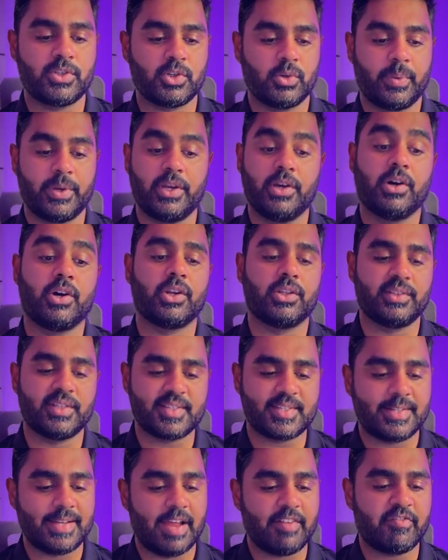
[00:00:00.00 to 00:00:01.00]
over here on
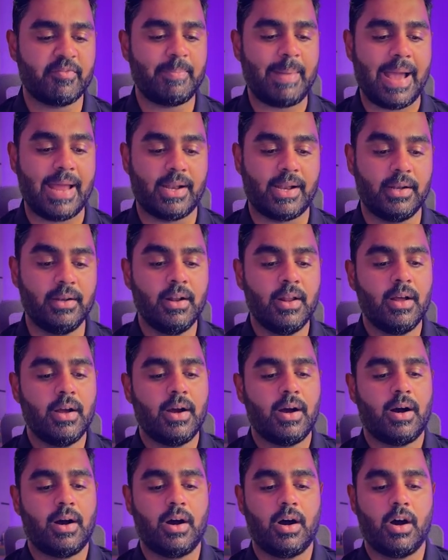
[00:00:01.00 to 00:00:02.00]
this left panel,
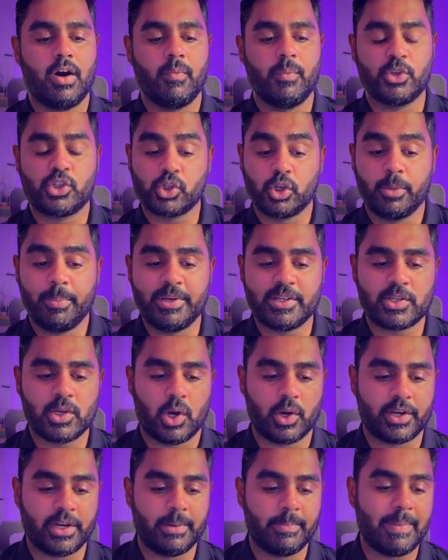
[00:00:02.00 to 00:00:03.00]
which could be
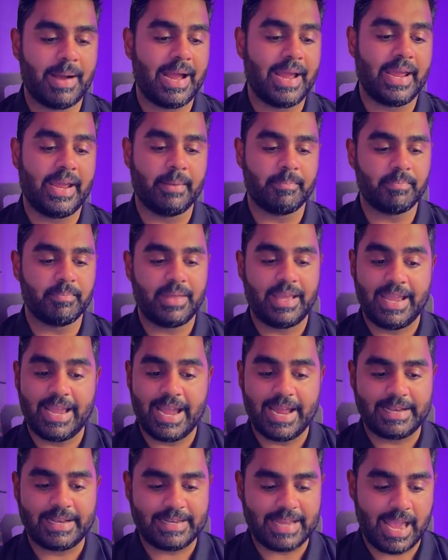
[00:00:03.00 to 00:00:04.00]
sorted by
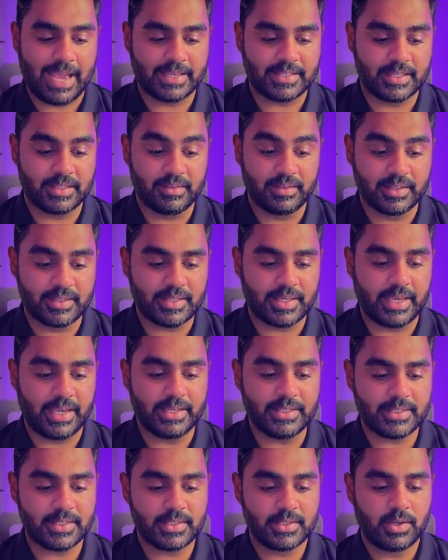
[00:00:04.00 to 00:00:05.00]
AI tags in this
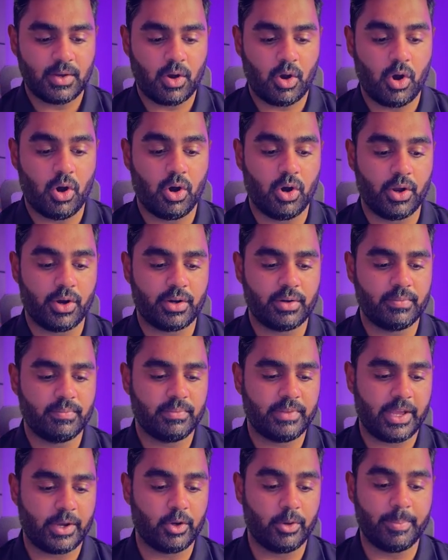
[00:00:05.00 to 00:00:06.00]
case, or
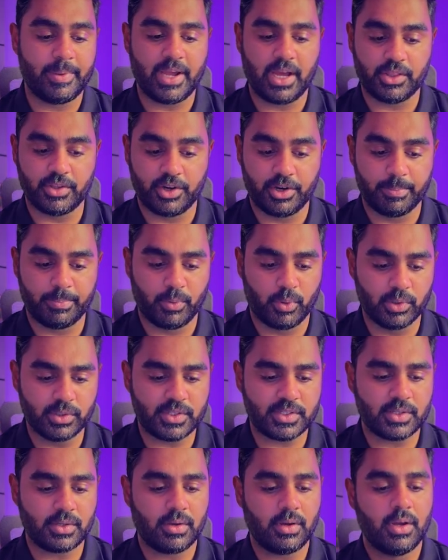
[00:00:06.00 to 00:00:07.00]
they could be other
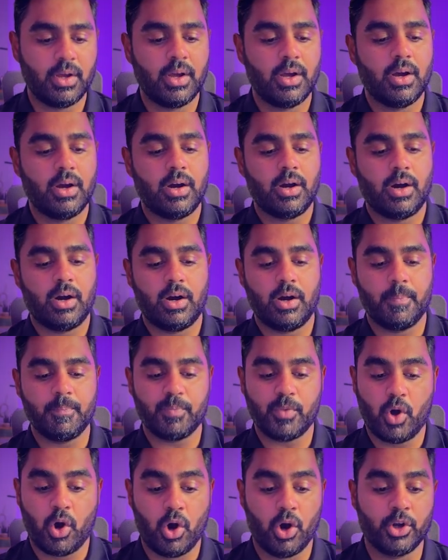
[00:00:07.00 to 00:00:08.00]
reports.
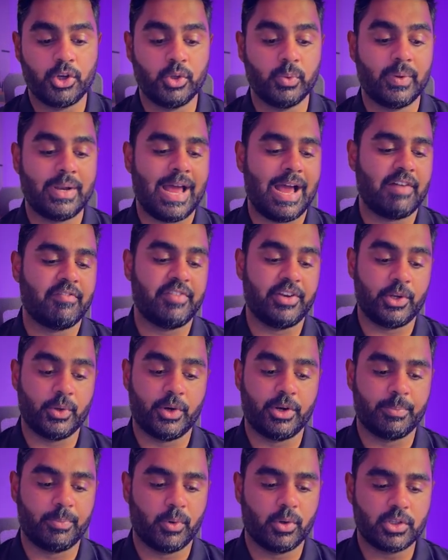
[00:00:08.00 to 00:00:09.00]
Or you will have video
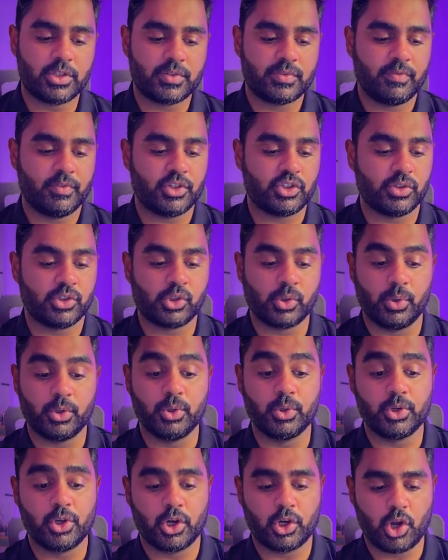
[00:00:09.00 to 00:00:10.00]
reports which will show
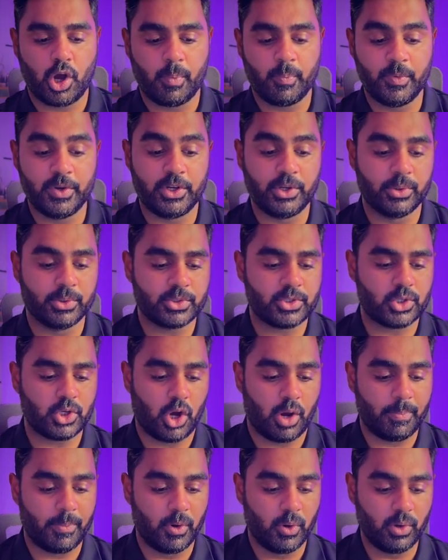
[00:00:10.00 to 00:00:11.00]
you your top videos,
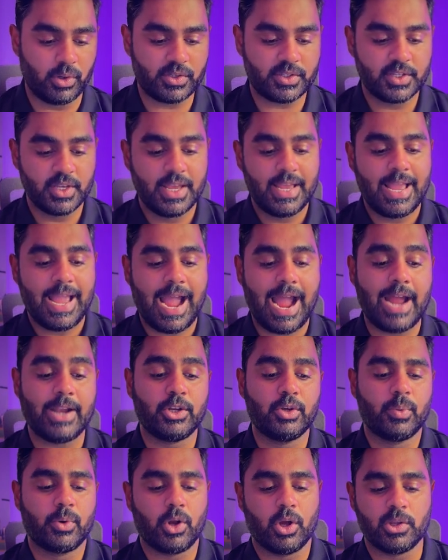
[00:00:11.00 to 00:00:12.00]
top hooks, and
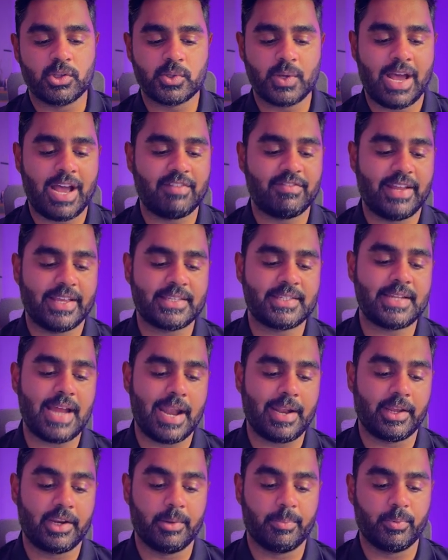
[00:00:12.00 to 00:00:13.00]
you would also have like
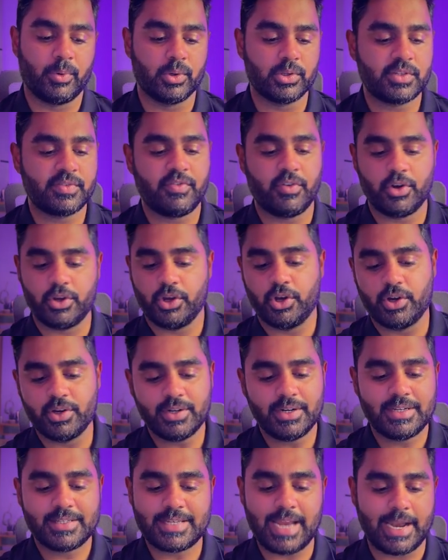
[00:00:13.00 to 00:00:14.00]
static reports for your
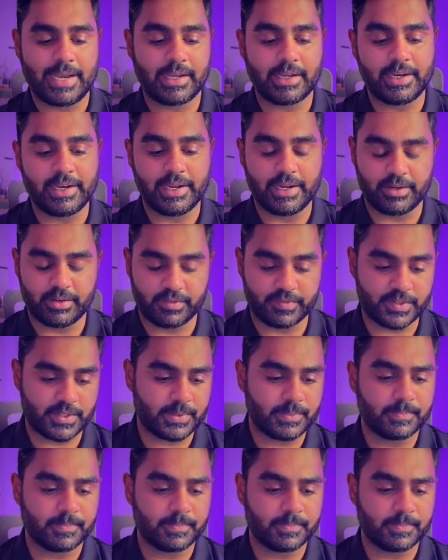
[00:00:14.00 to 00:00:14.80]
static creatives.